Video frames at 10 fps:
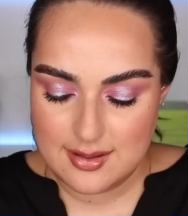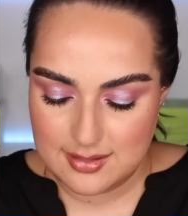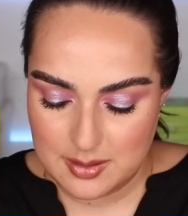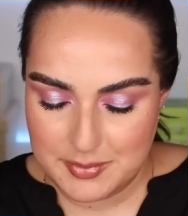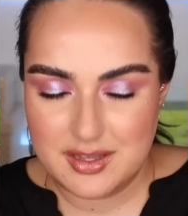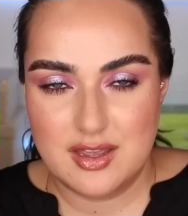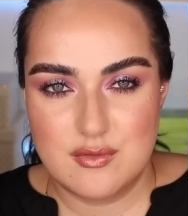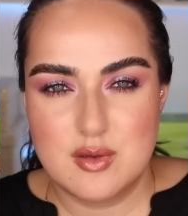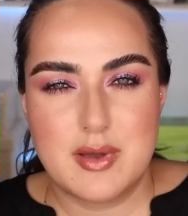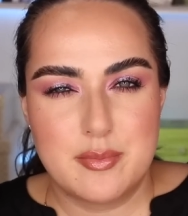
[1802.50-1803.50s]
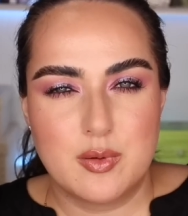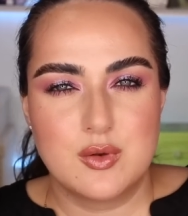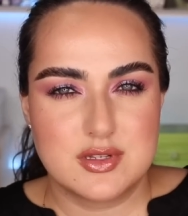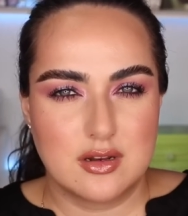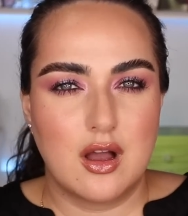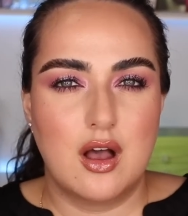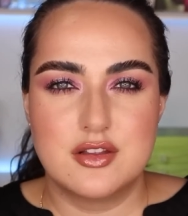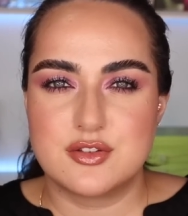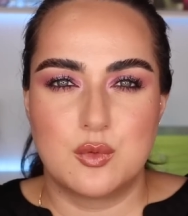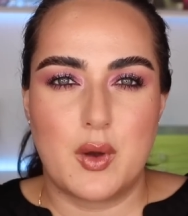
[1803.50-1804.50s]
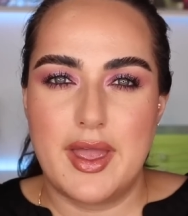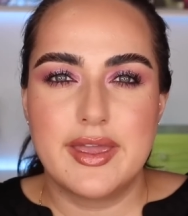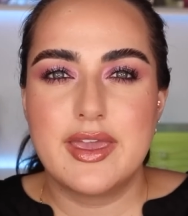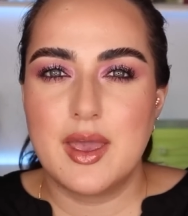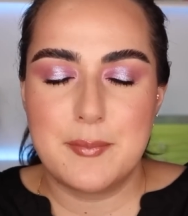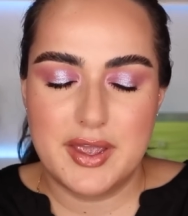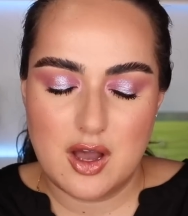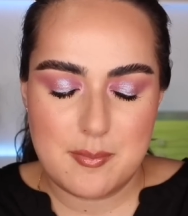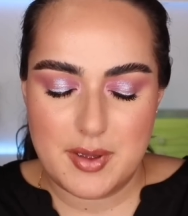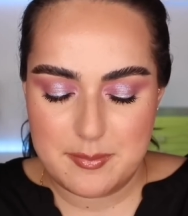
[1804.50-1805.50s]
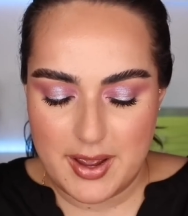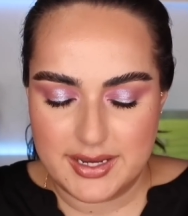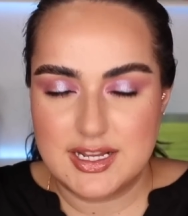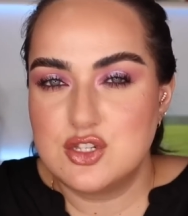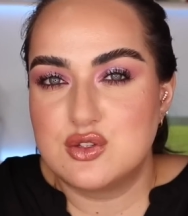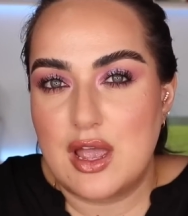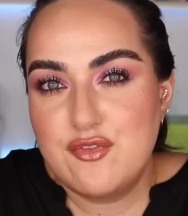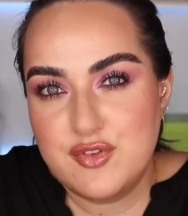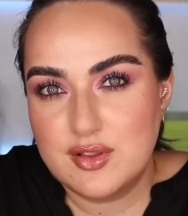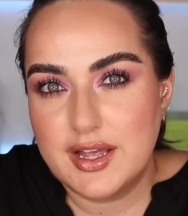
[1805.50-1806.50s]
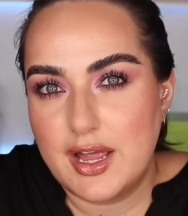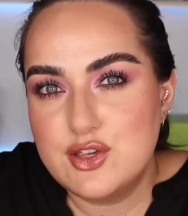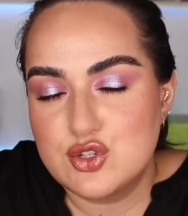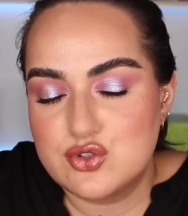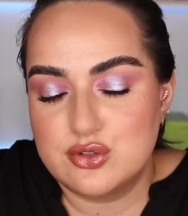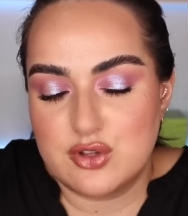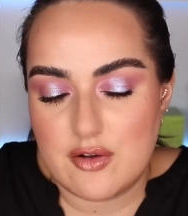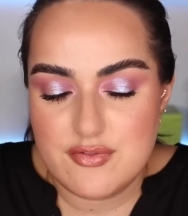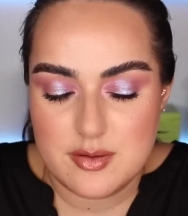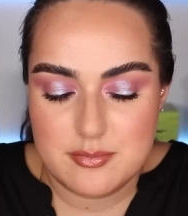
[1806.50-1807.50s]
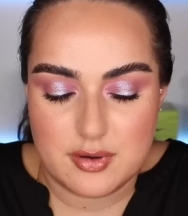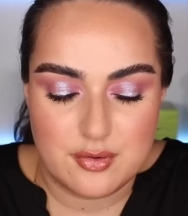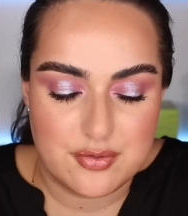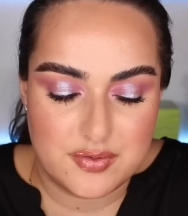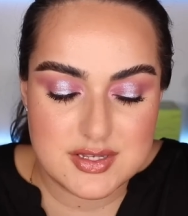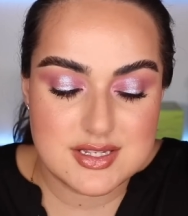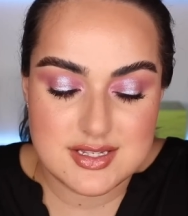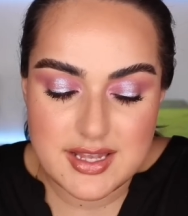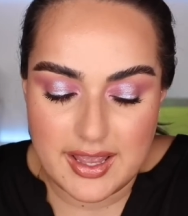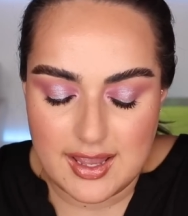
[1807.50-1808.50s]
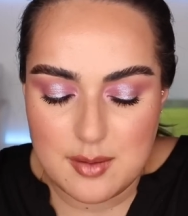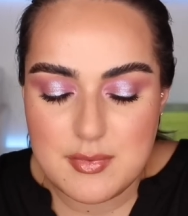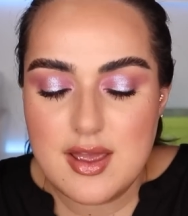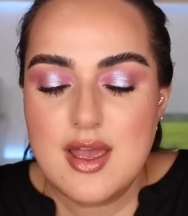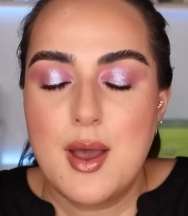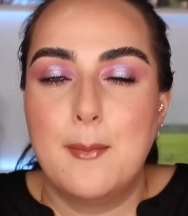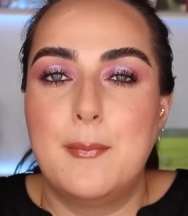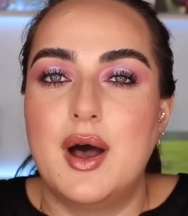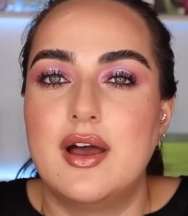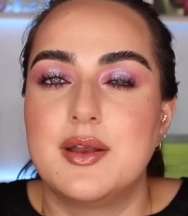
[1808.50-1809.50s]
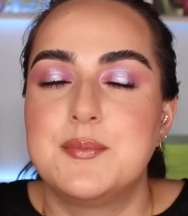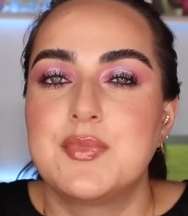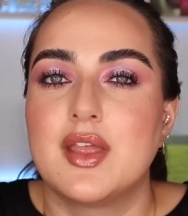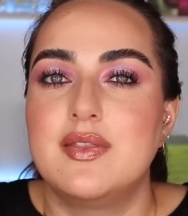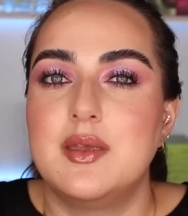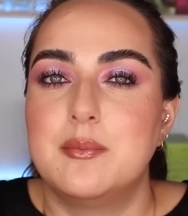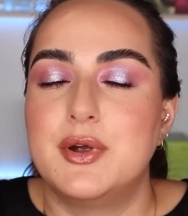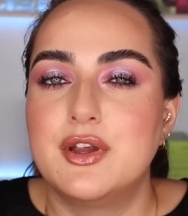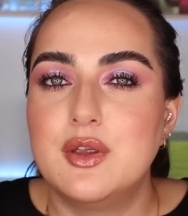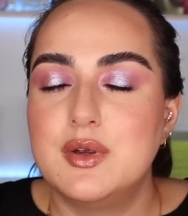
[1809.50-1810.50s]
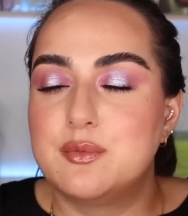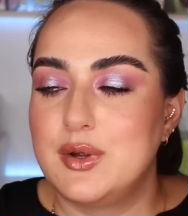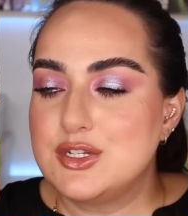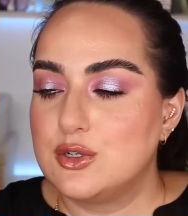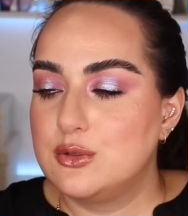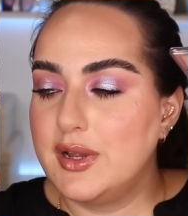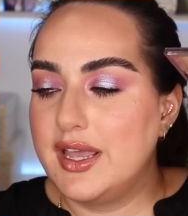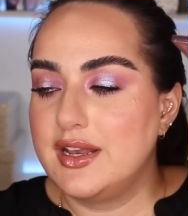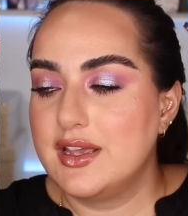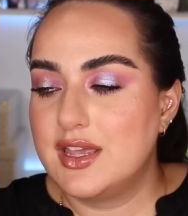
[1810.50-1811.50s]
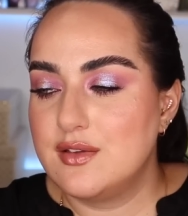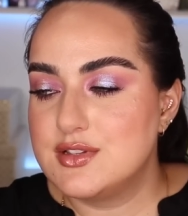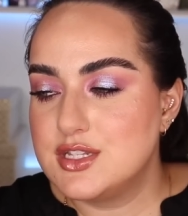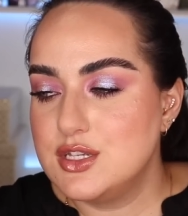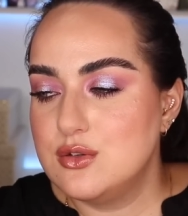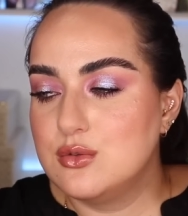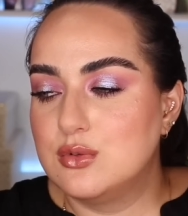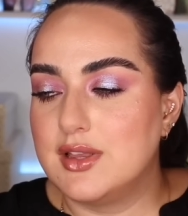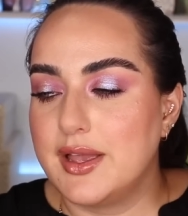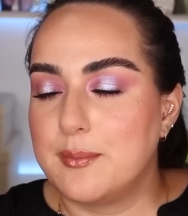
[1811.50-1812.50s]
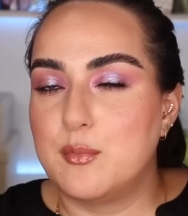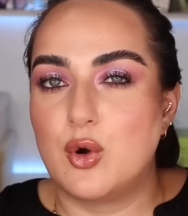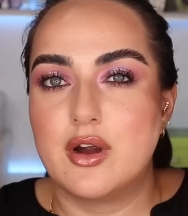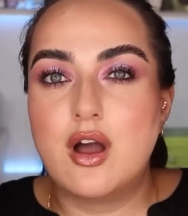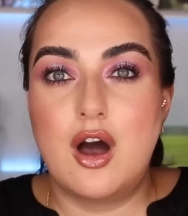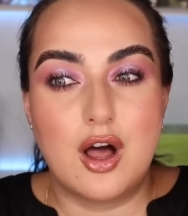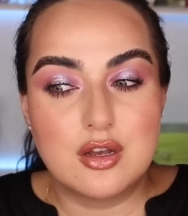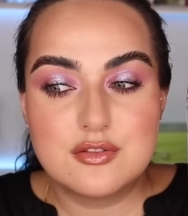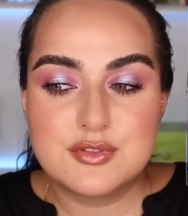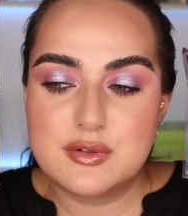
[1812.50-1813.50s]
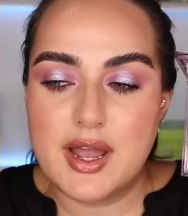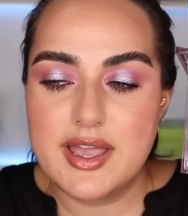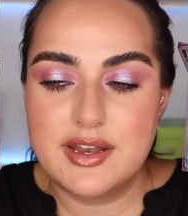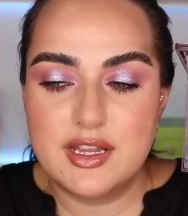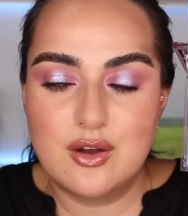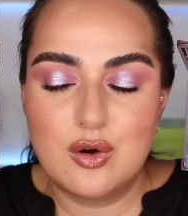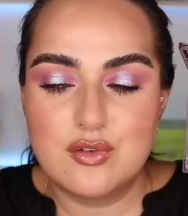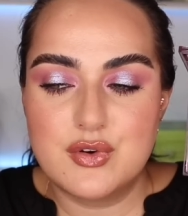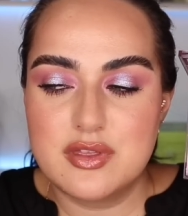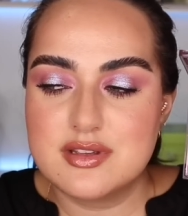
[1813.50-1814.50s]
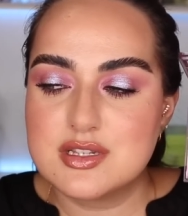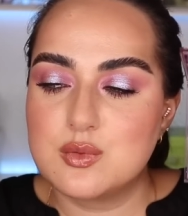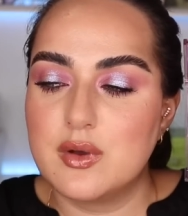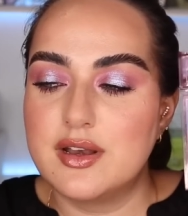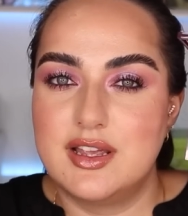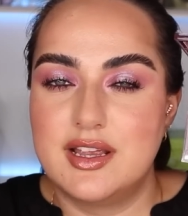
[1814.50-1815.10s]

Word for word: let me give you my pros and cons on why I can't make up my mind. I just, I feel like I just love them both the same, but the Mercury retrograde gives you like more color variety over this one.